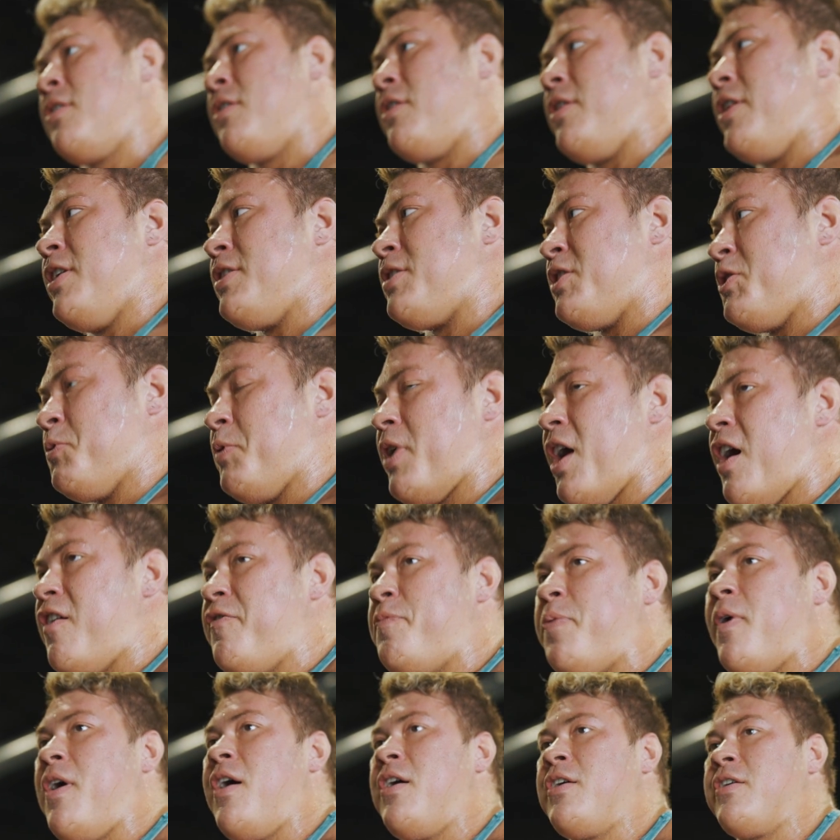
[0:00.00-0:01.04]
and this is what
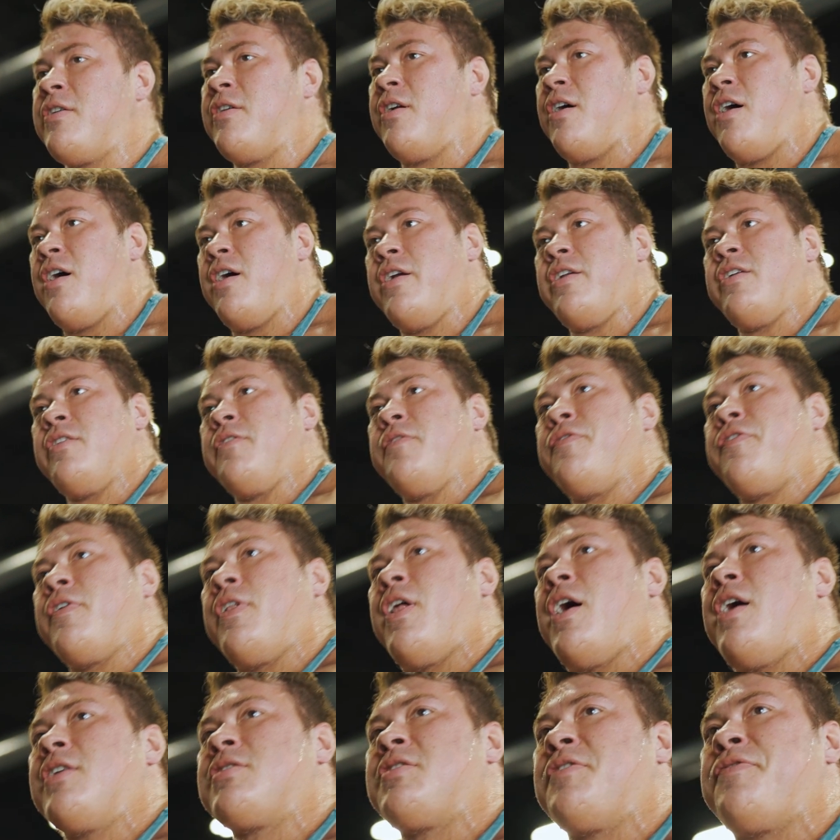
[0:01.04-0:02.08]
I've pondered on and
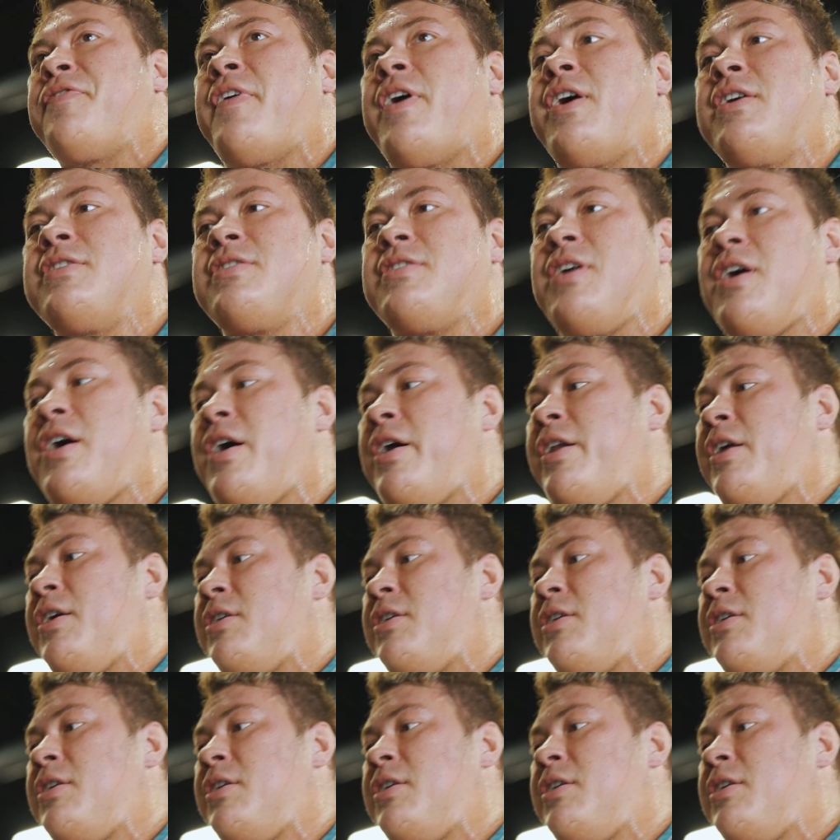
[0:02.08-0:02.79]
philosophized on,